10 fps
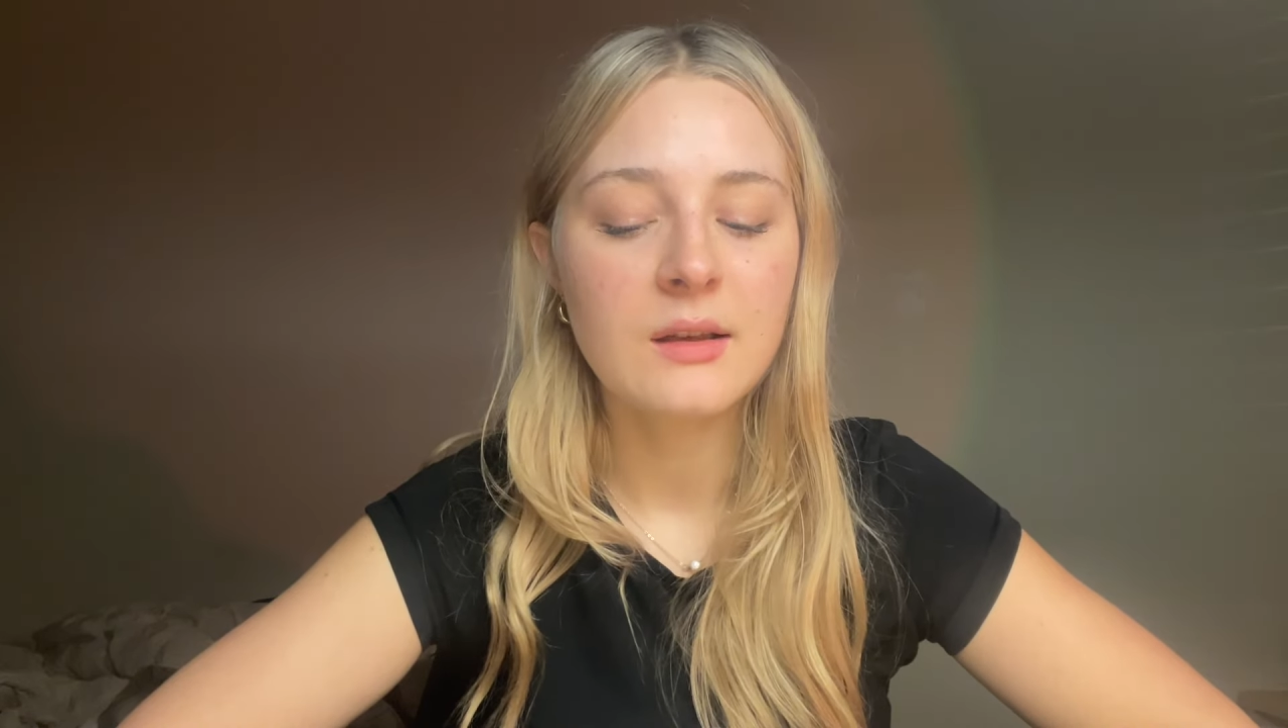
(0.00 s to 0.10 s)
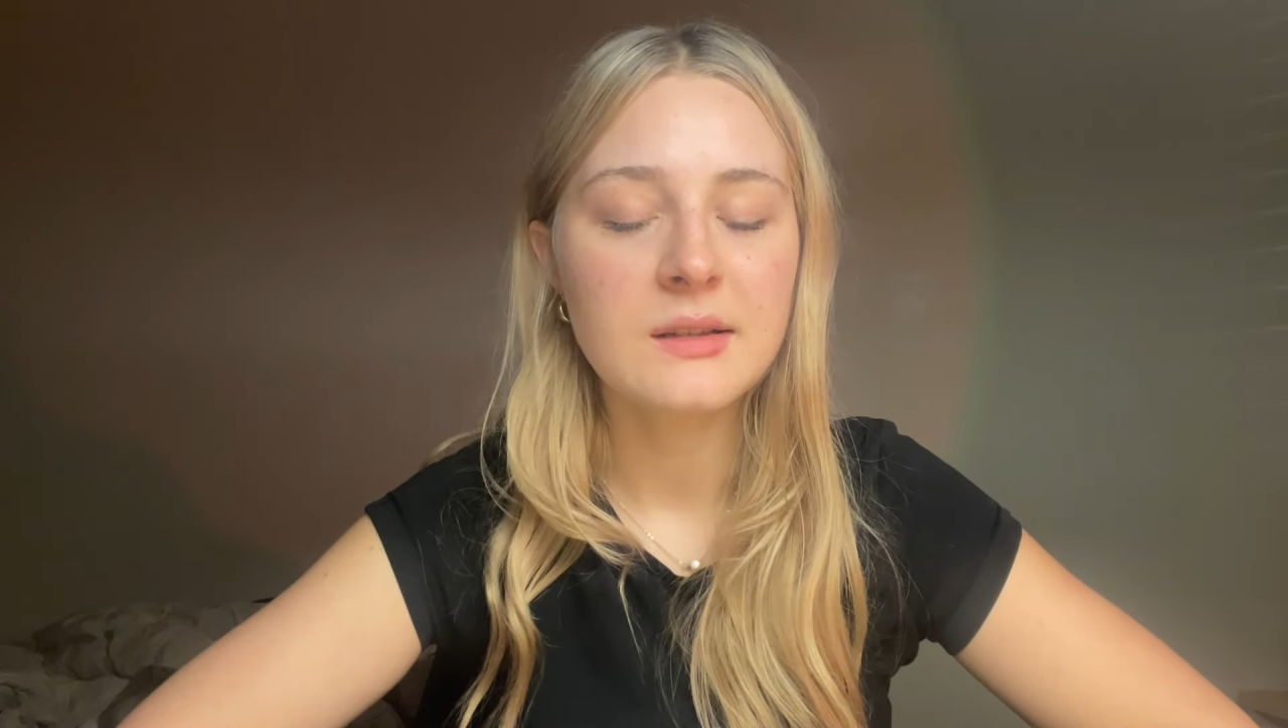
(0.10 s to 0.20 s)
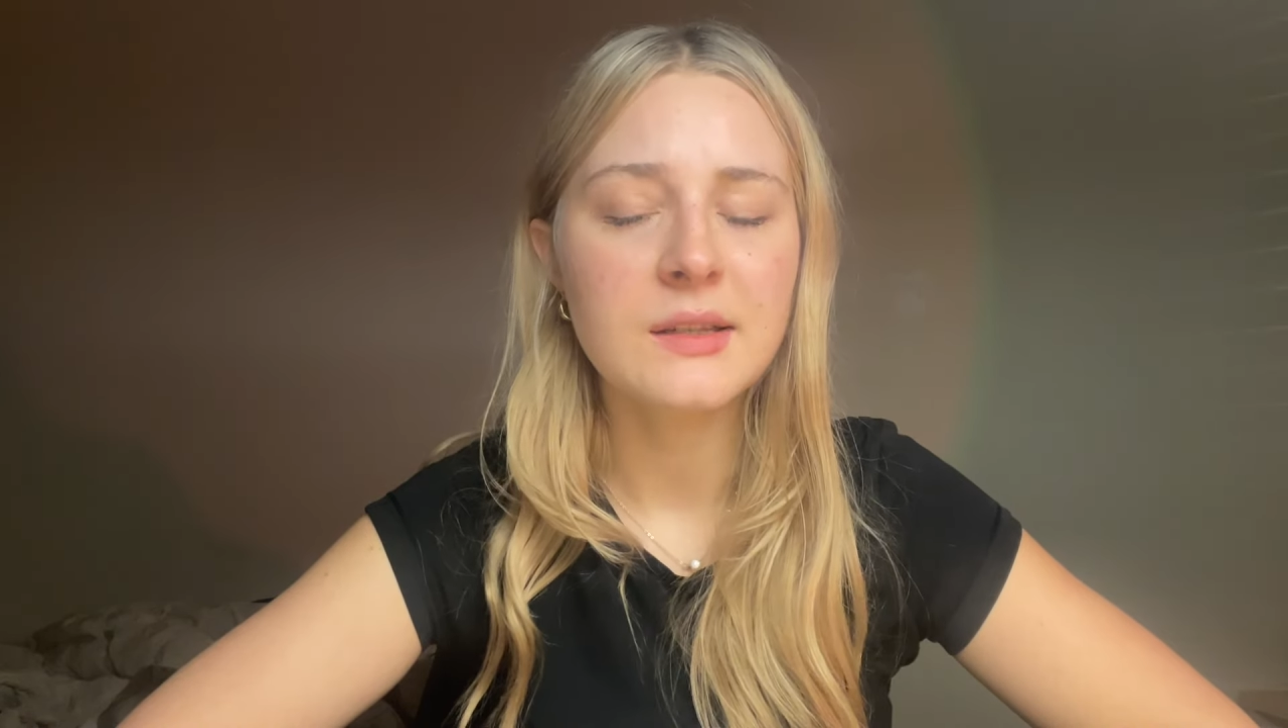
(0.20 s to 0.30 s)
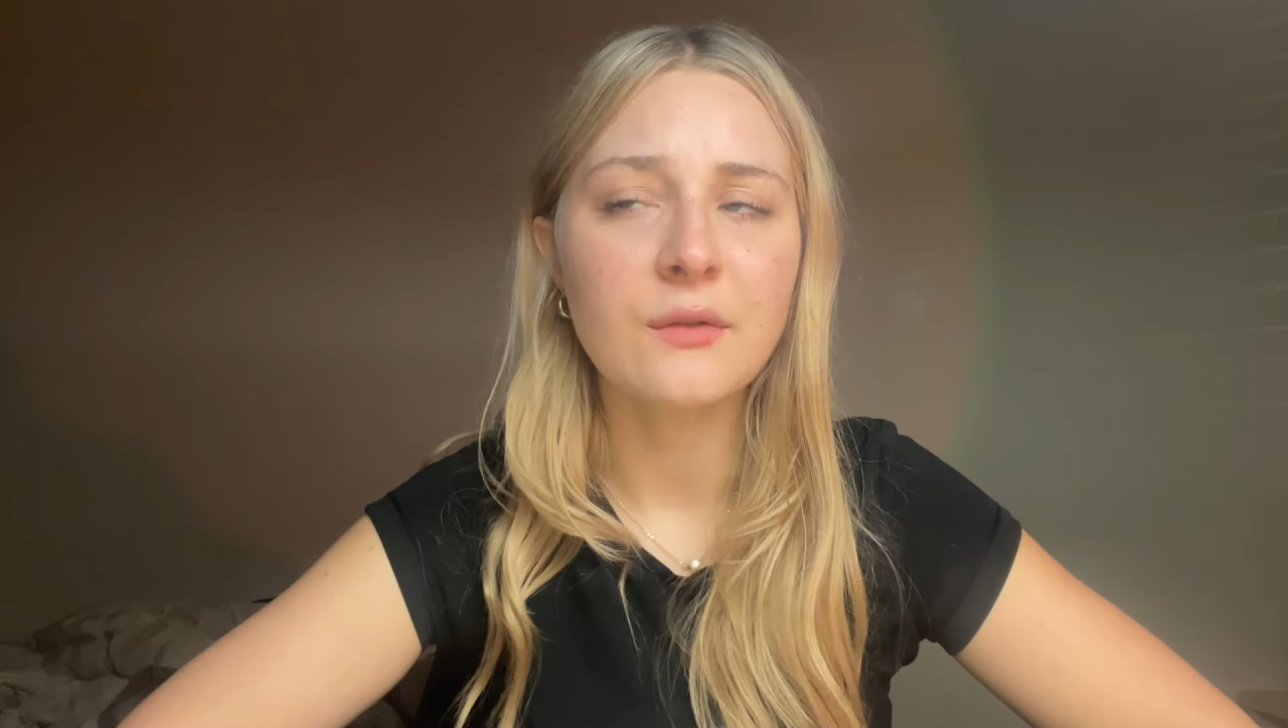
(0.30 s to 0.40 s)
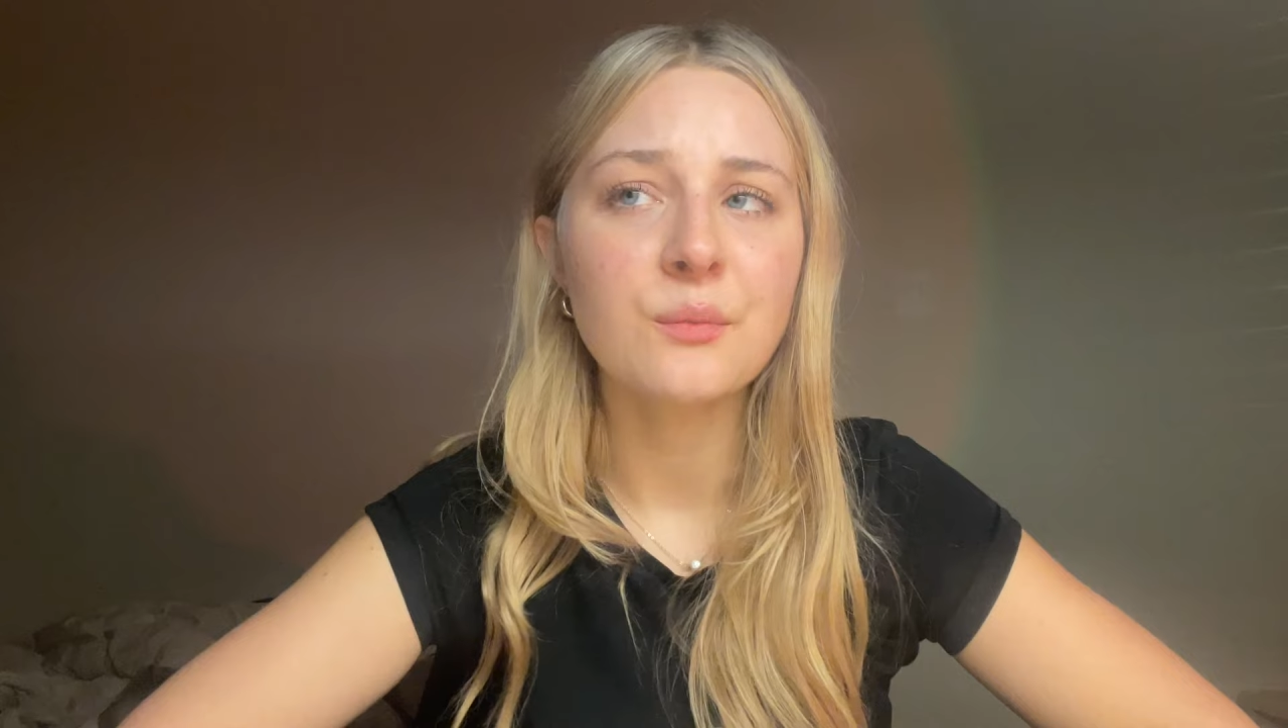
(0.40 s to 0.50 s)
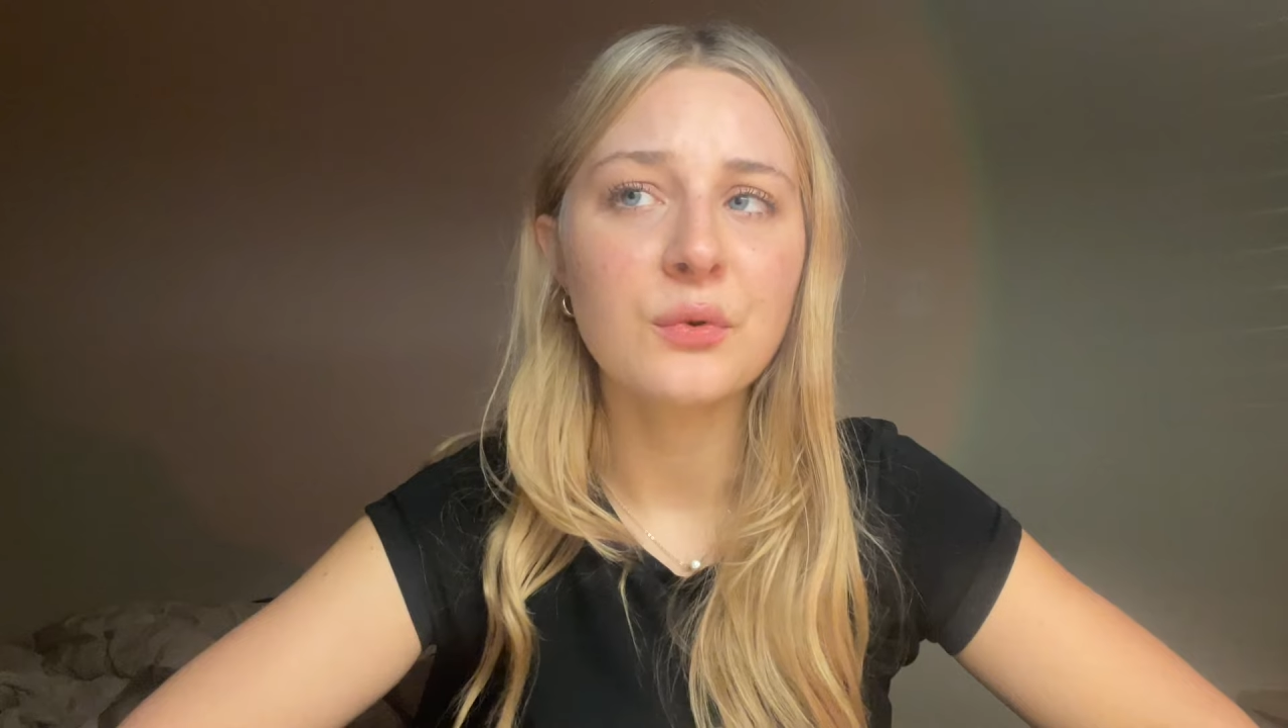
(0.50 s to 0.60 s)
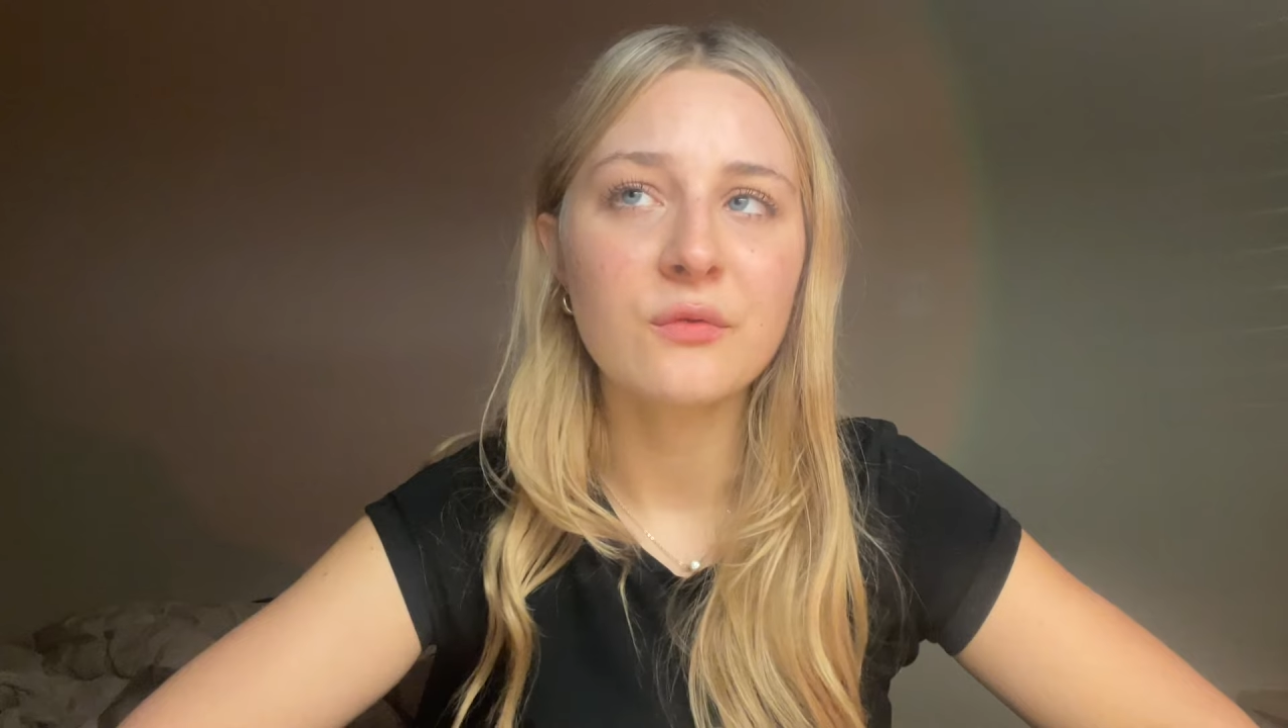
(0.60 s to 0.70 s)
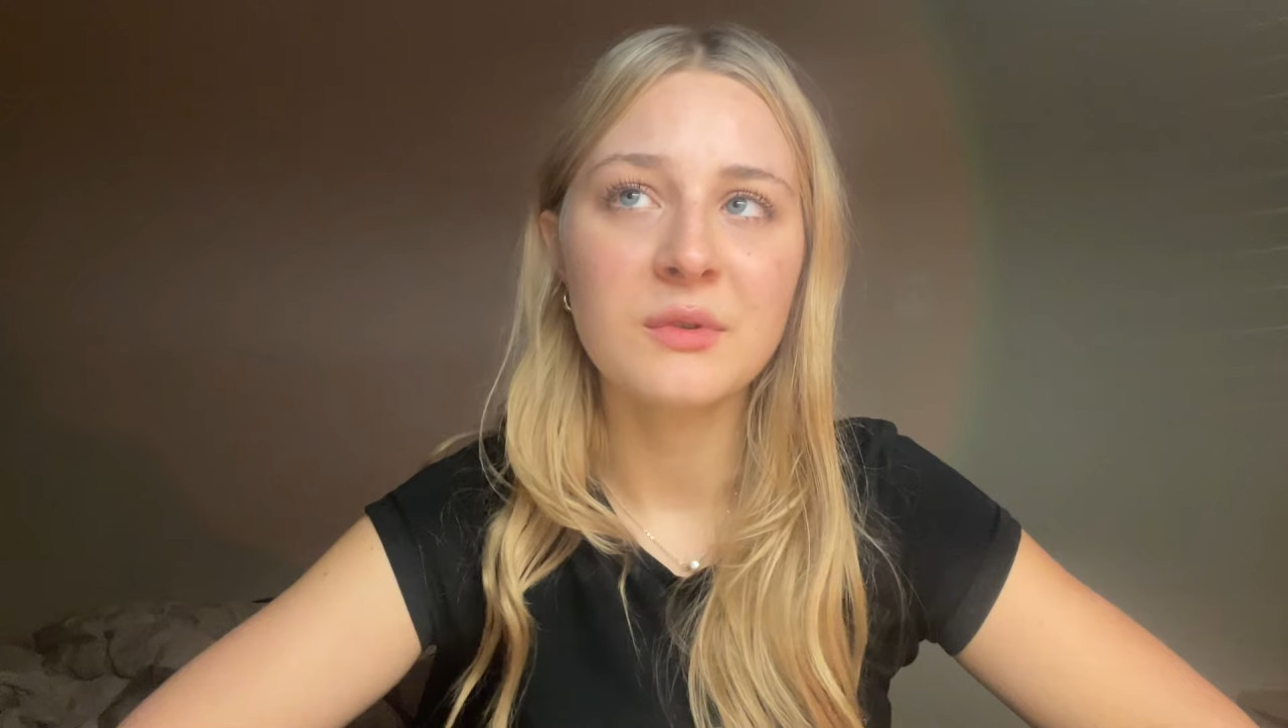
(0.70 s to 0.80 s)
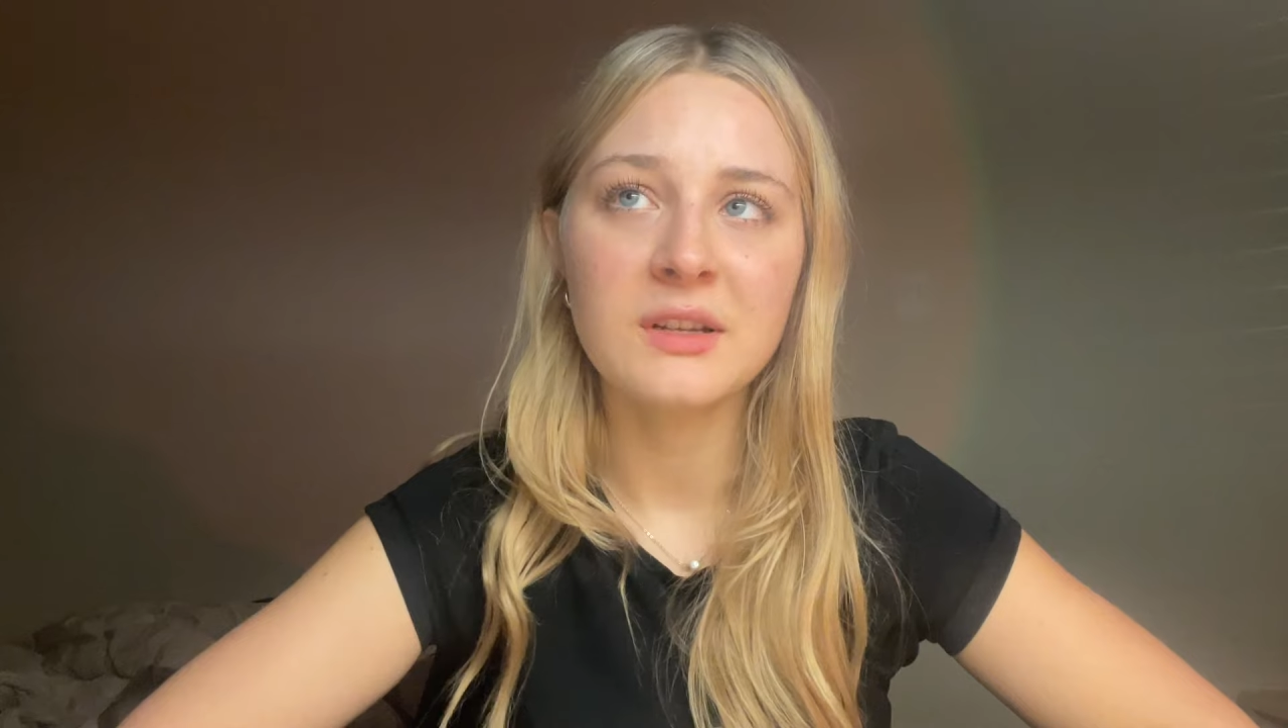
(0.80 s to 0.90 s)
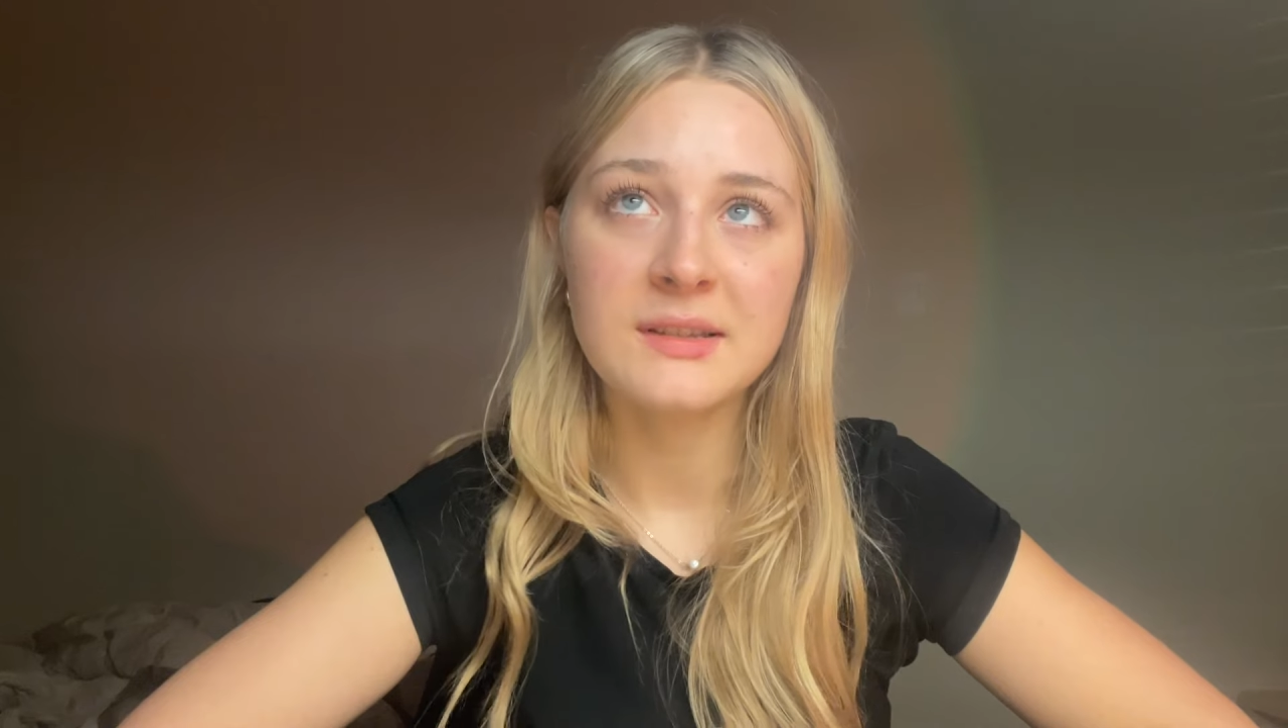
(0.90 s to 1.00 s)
self-improvement